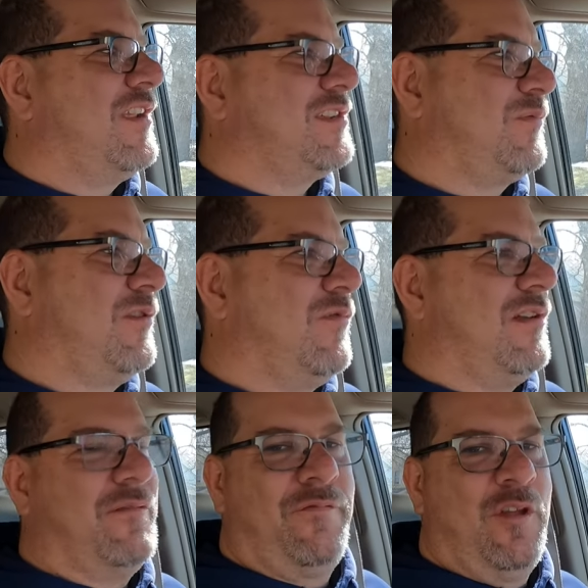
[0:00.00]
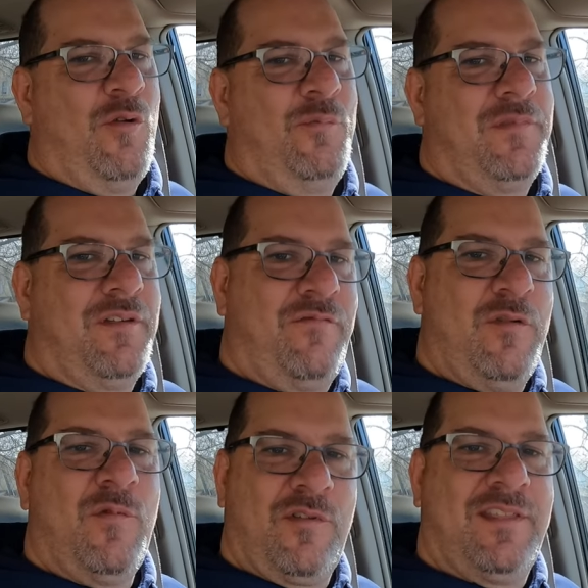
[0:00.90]
wish we would have filmed a
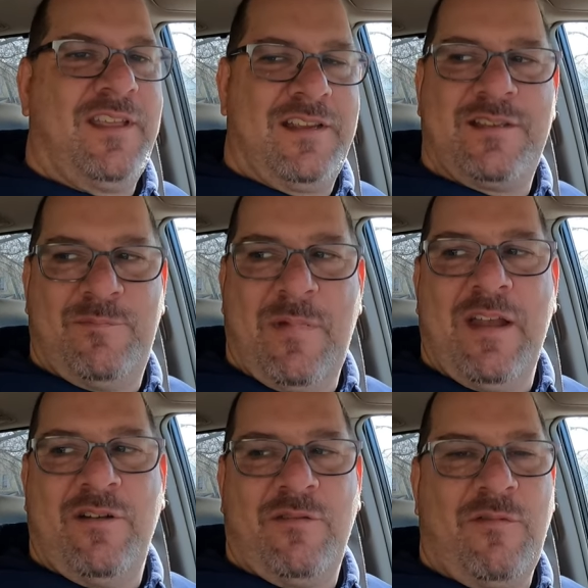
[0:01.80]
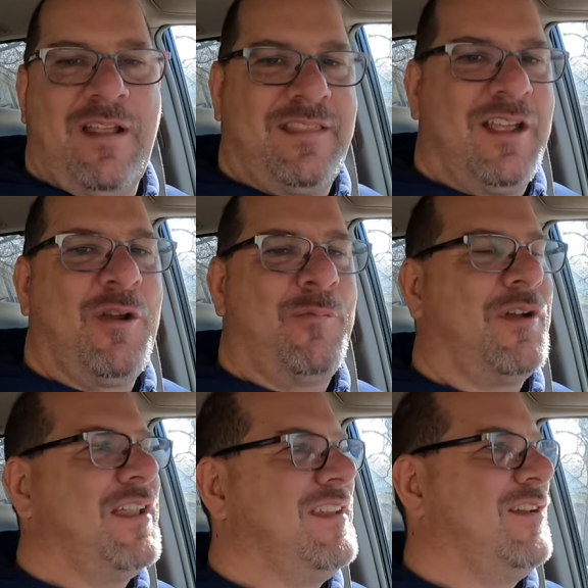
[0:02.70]
few more things better right there.
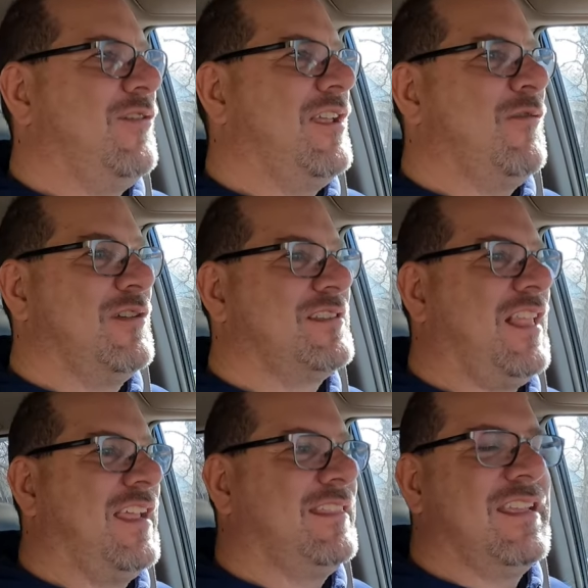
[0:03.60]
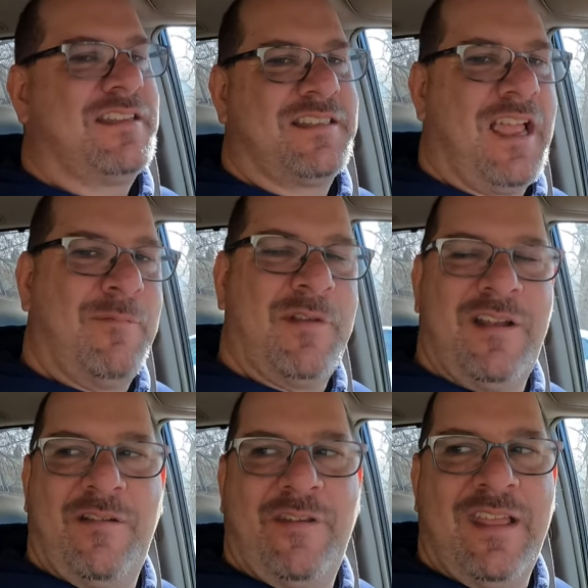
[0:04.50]
But, you yeah. know, it was like the
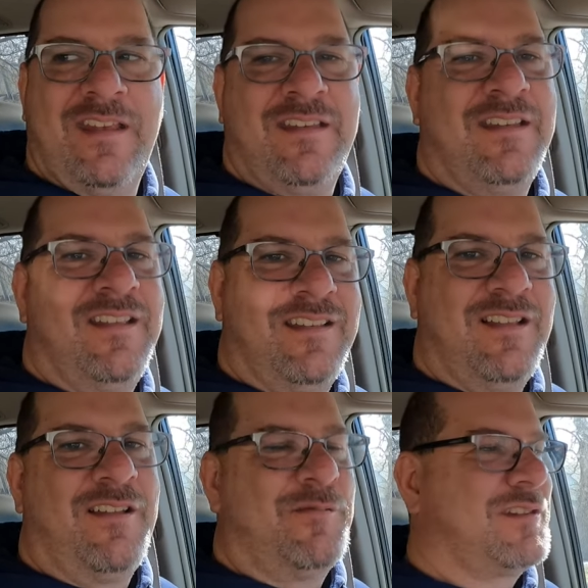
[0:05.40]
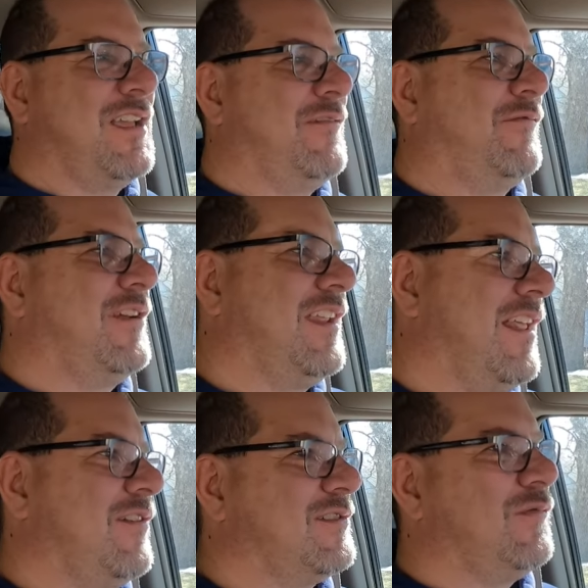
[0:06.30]
excitement of it. And Donna was kind of
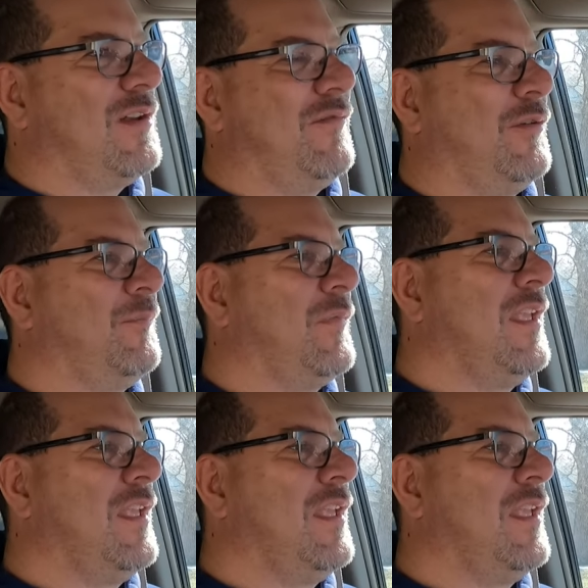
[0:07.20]
freaking out. So, whatever.